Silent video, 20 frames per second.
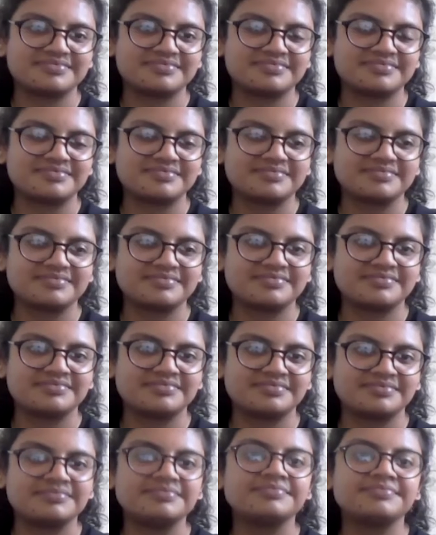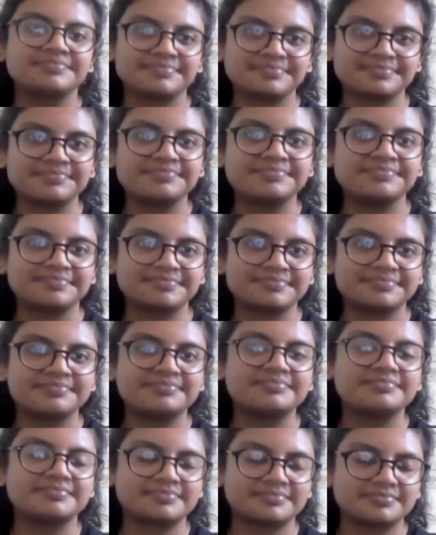
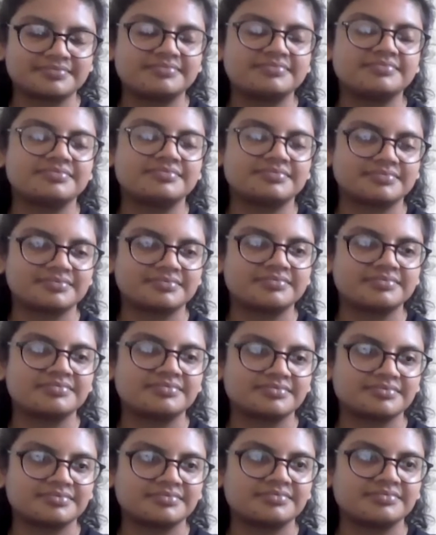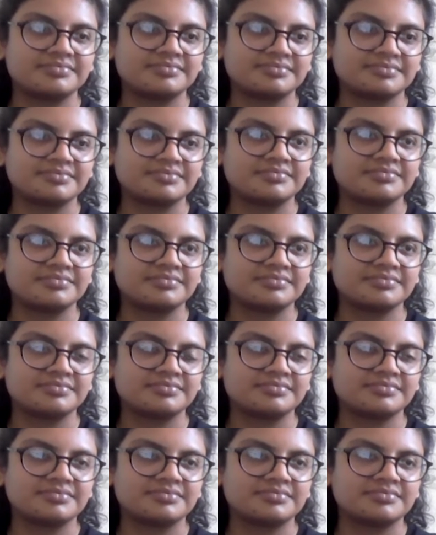
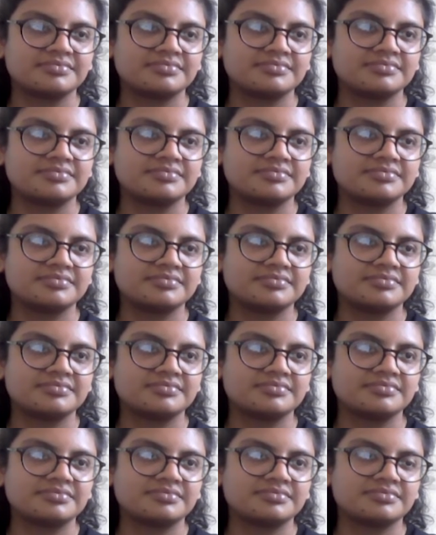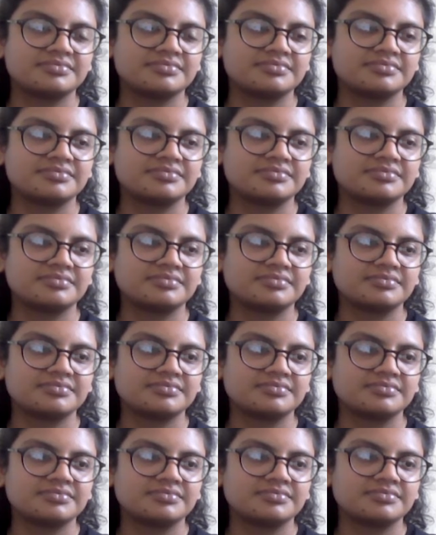
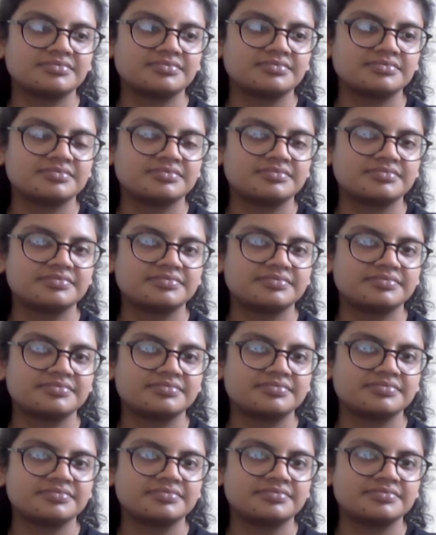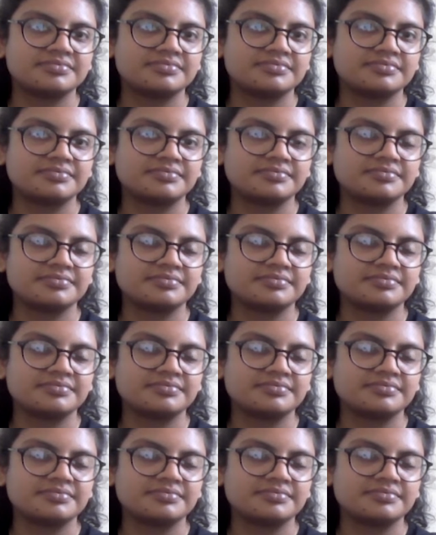The person shown says nothing.